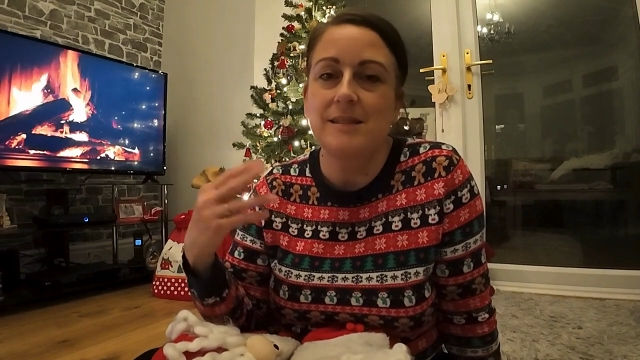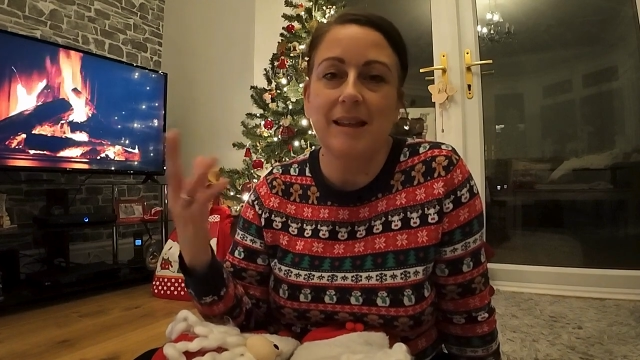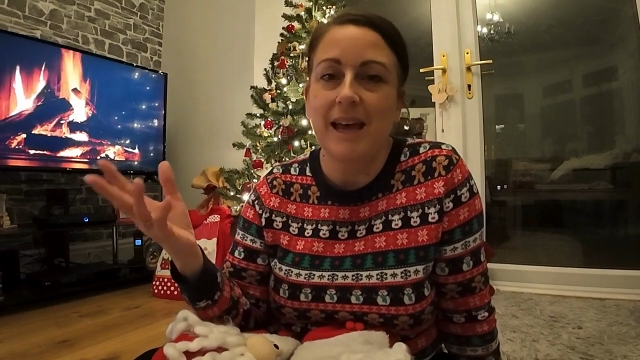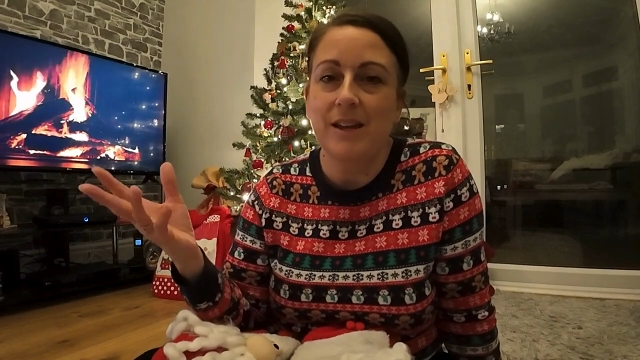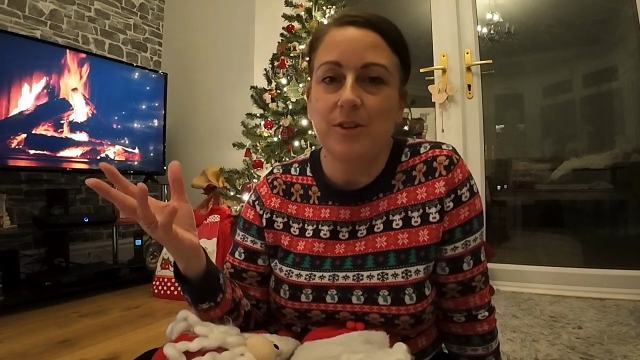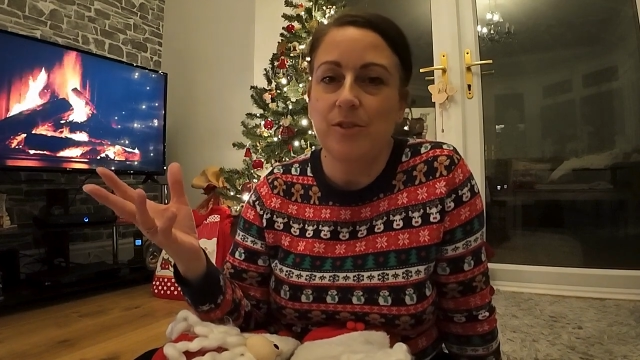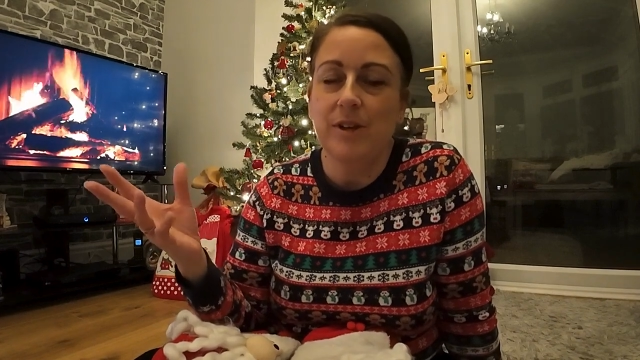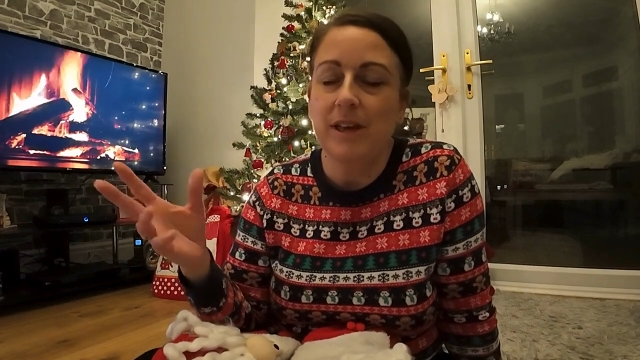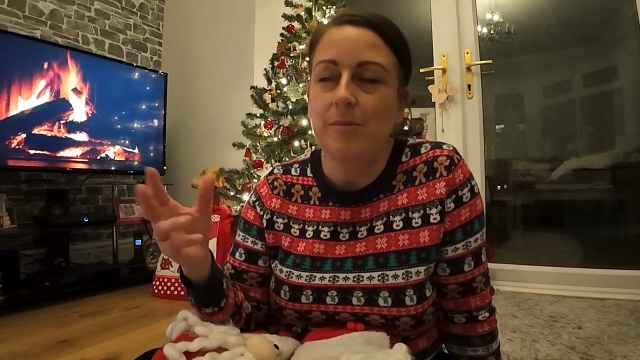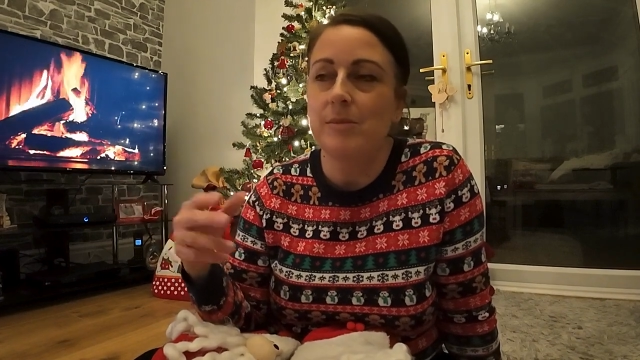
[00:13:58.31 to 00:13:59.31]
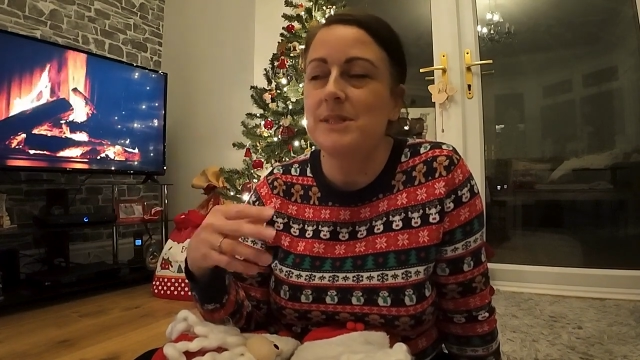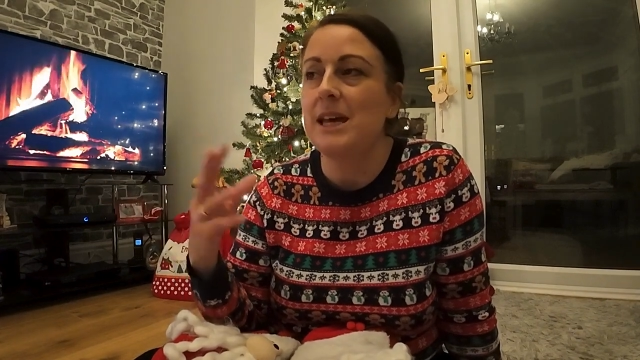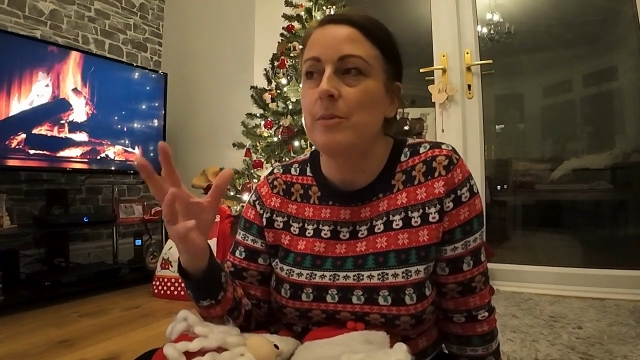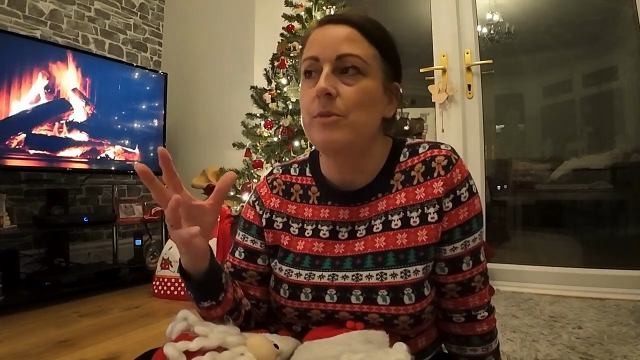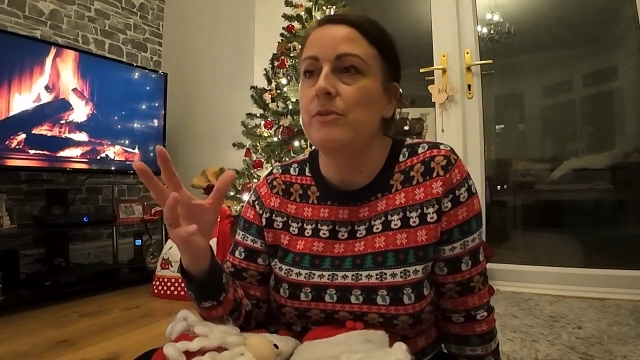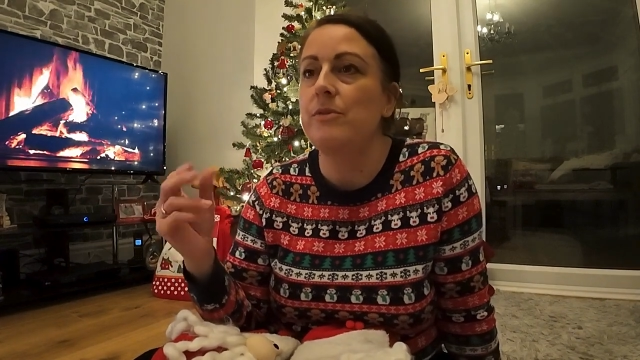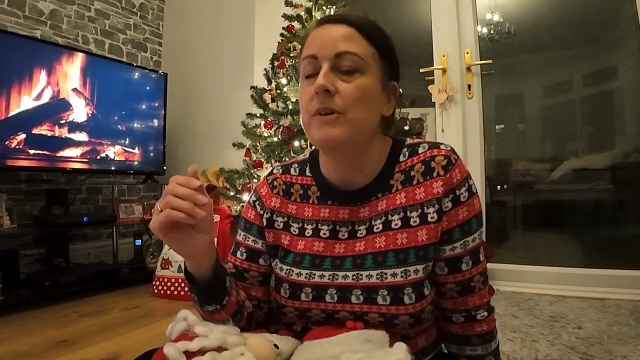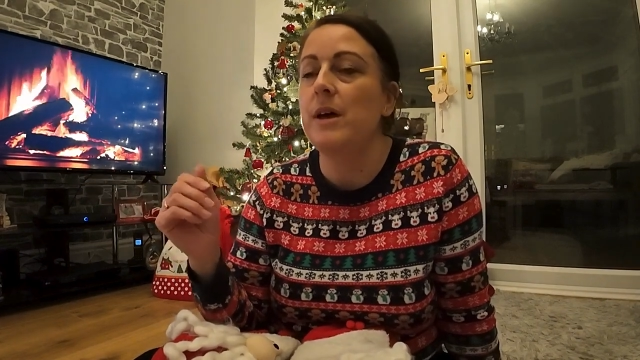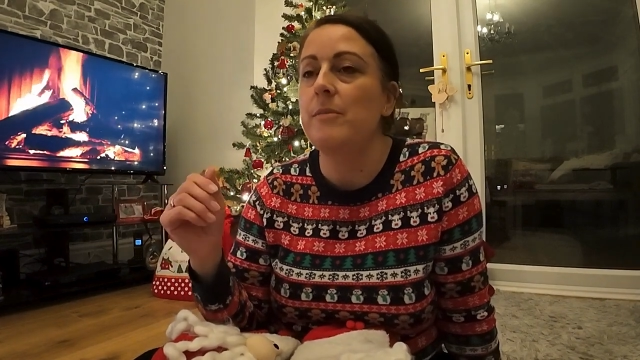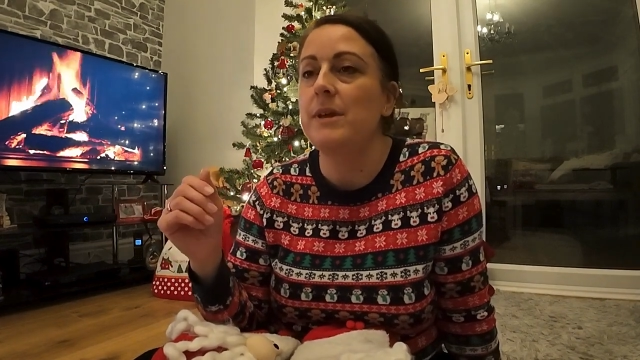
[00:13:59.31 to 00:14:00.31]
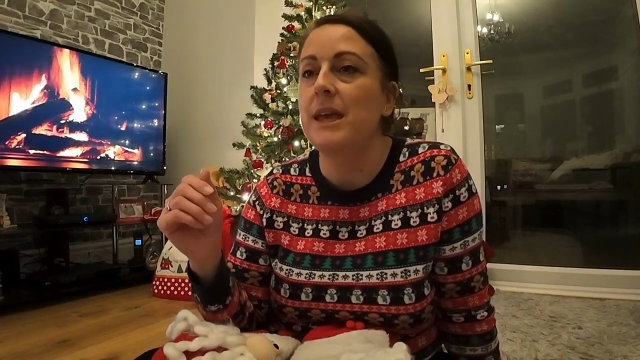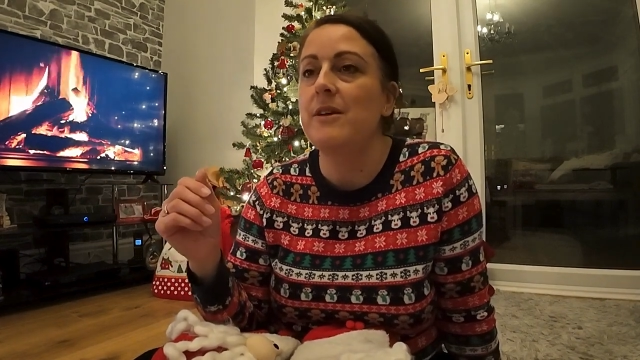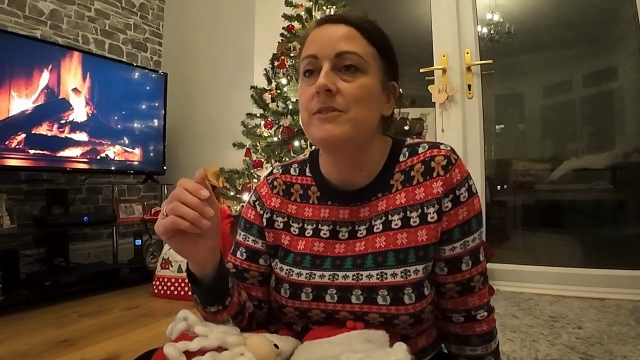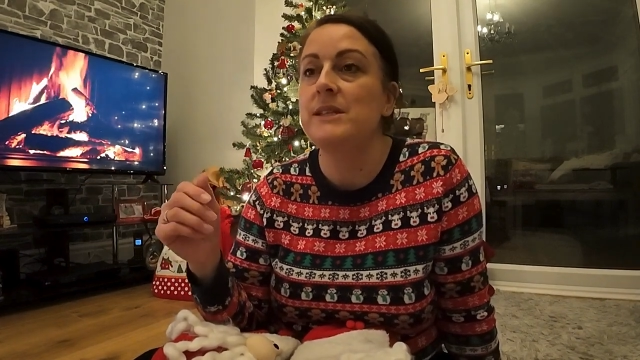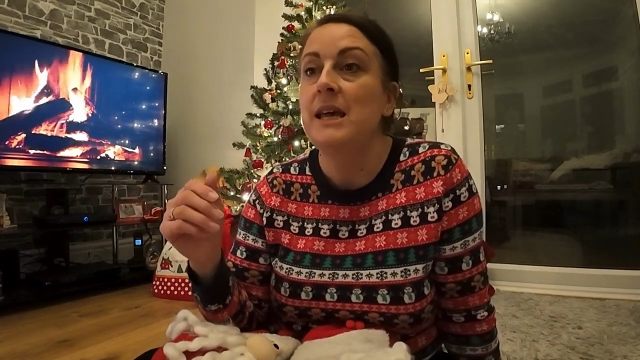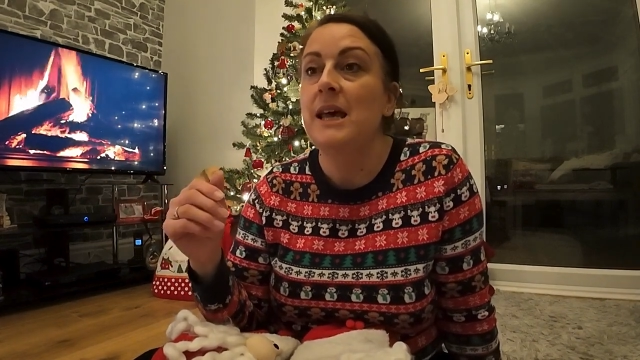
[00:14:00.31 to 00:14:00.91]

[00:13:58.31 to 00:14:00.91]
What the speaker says: and hand cream type of gifts.